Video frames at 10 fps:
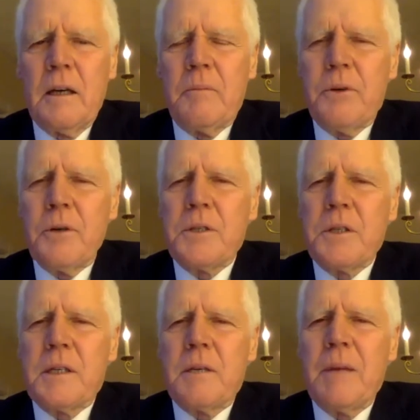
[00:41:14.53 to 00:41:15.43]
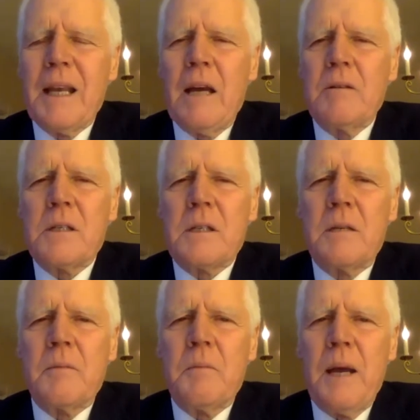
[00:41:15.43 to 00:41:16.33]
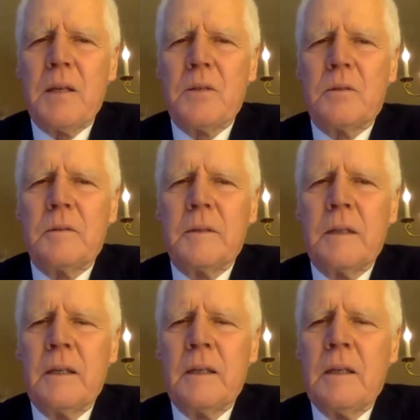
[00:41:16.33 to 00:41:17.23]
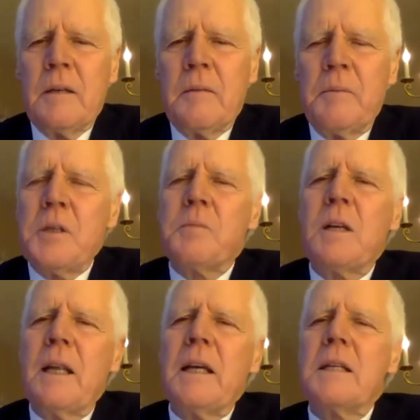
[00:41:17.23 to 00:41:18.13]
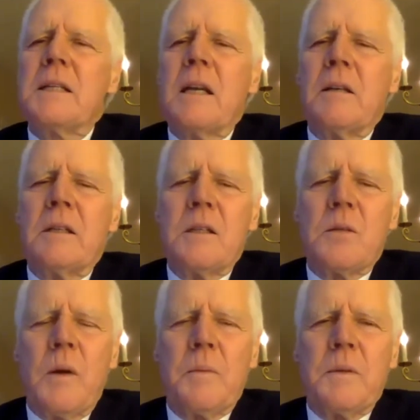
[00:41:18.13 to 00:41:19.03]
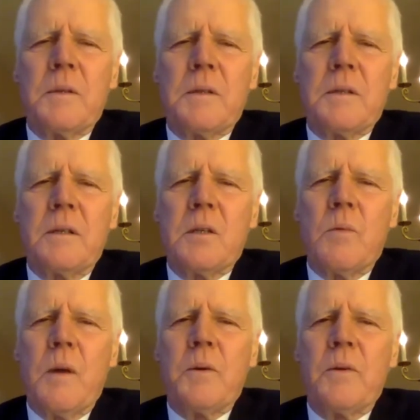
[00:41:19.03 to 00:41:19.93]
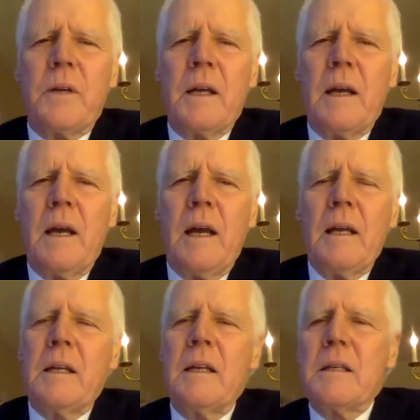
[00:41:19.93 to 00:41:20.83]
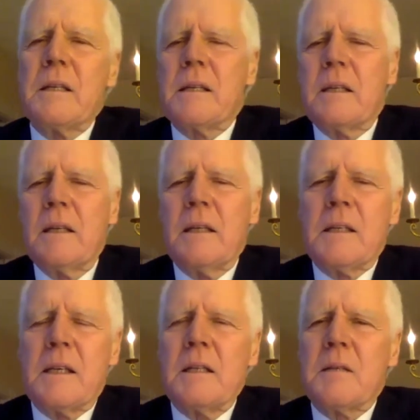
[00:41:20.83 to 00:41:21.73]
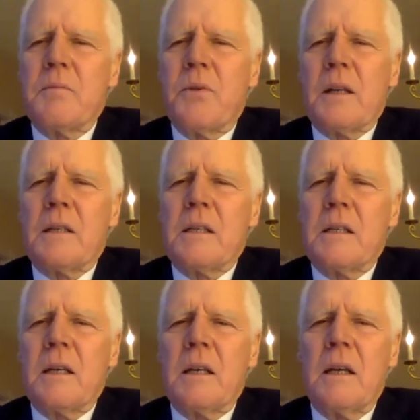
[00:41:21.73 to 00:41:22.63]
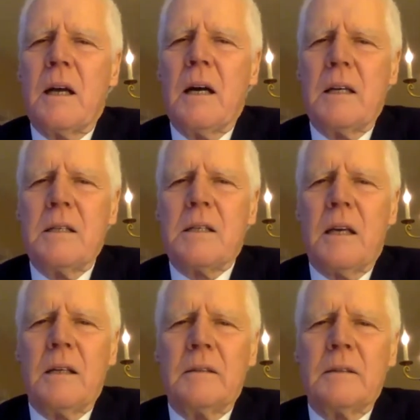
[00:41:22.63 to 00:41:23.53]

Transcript: approaches him, encounters him in battle, Bhishma lays down his weapons, his weaponry, and is, in a sense, practicing ahimsa,